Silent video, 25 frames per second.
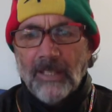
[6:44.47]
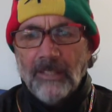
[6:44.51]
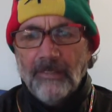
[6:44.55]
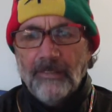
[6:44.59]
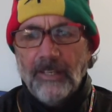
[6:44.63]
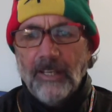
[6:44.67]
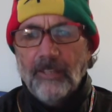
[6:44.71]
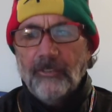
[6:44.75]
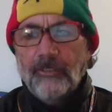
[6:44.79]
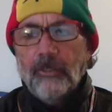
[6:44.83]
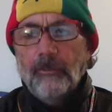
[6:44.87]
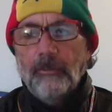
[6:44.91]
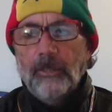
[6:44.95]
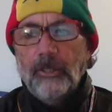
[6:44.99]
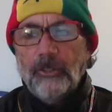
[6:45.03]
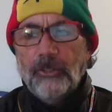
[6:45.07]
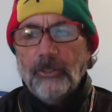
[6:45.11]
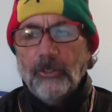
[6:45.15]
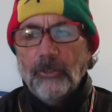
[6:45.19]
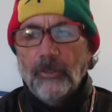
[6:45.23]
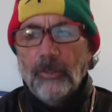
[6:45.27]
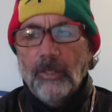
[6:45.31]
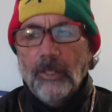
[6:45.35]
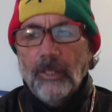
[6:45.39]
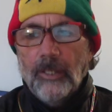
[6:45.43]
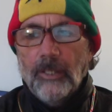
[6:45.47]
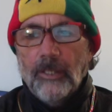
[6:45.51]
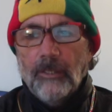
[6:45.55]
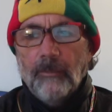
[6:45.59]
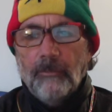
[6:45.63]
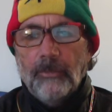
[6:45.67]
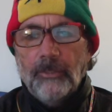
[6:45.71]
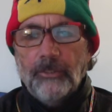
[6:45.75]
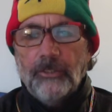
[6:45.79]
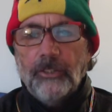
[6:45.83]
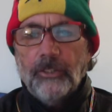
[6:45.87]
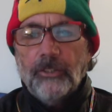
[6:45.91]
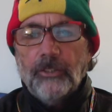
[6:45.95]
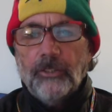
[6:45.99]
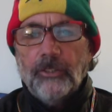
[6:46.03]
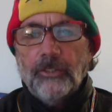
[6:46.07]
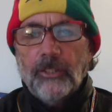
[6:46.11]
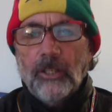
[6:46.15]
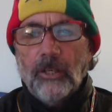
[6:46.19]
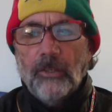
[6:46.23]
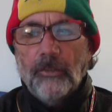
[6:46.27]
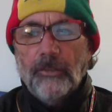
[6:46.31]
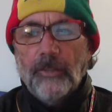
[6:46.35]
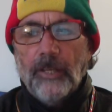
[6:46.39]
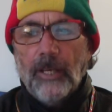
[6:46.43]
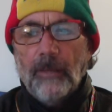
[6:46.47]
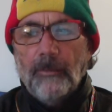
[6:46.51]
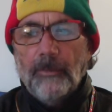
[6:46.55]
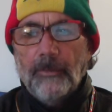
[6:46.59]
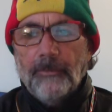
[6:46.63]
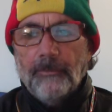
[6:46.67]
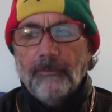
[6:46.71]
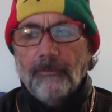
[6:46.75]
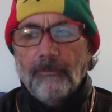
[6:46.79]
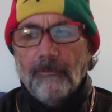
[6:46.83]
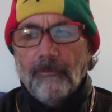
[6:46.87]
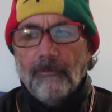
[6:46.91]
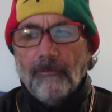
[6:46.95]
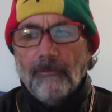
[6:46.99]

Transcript: they had some issue. But Jesus told them,